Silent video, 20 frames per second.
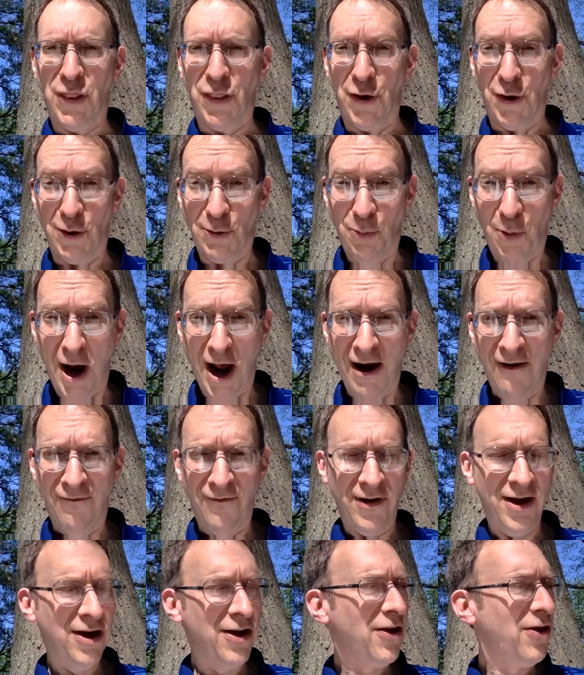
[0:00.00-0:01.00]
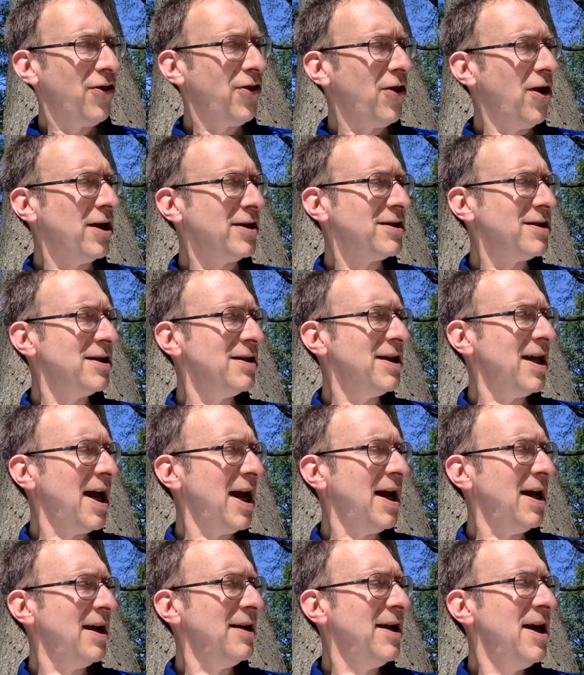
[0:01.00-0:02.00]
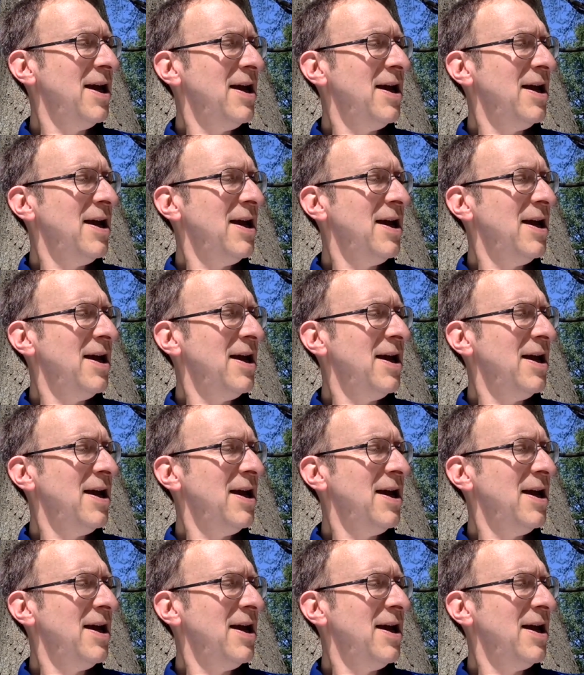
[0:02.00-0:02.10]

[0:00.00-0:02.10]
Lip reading: "Third wife?" thought Tendai.